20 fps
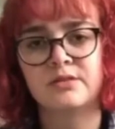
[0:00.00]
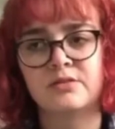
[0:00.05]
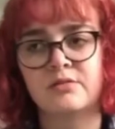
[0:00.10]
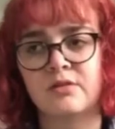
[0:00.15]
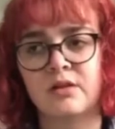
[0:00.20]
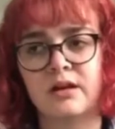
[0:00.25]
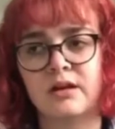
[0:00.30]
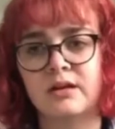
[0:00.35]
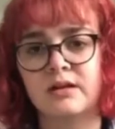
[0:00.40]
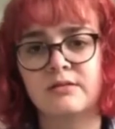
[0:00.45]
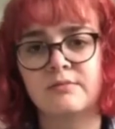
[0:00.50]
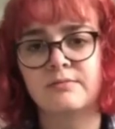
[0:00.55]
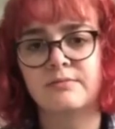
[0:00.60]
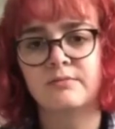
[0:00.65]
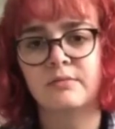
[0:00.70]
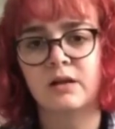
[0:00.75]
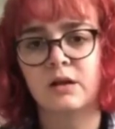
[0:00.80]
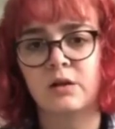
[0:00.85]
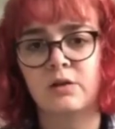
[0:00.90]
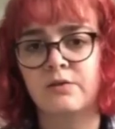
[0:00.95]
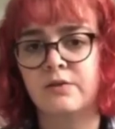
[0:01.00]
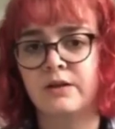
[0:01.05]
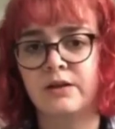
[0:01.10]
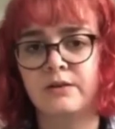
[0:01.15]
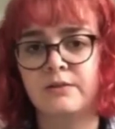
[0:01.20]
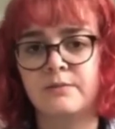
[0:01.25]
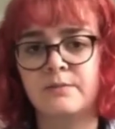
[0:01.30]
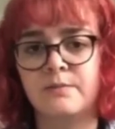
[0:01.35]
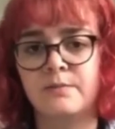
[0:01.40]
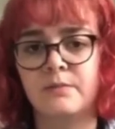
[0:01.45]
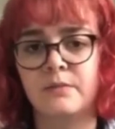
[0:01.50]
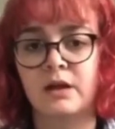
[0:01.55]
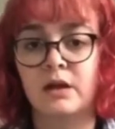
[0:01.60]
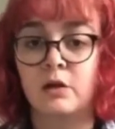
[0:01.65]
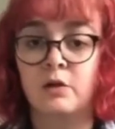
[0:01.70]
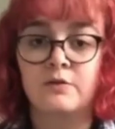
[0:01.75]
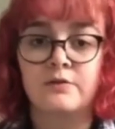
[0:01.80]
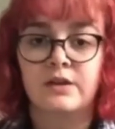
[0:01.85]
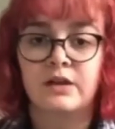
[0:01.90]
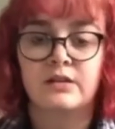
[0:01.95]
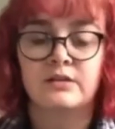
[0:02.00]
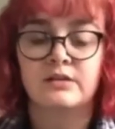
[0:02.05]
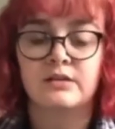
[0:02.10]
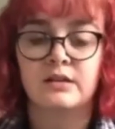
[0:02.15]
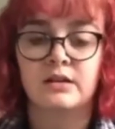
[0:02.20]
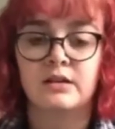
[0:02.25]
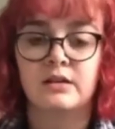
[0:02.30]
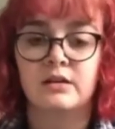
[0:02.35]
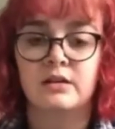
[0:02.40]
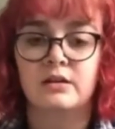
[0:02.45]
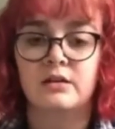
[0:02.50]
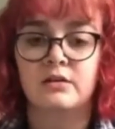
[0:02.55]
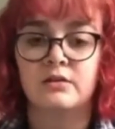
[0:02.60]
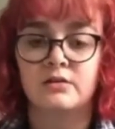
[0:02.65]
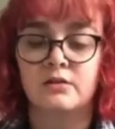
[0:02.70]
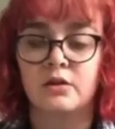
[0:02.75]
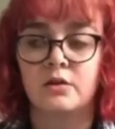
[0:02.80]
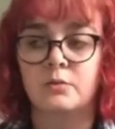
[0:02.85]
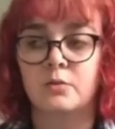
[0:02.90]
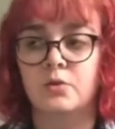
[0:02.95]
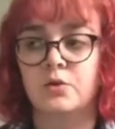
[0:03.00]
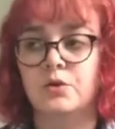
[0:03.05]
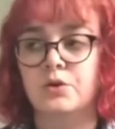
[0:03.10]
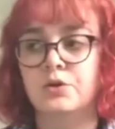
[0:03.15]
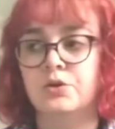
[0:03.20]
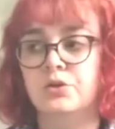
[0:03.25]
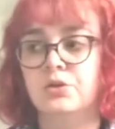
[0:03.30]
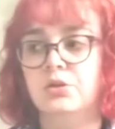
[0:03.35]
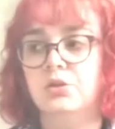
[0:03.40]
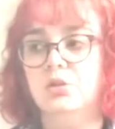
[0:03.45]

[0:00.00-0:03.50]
great. I love it. I love dancing so much.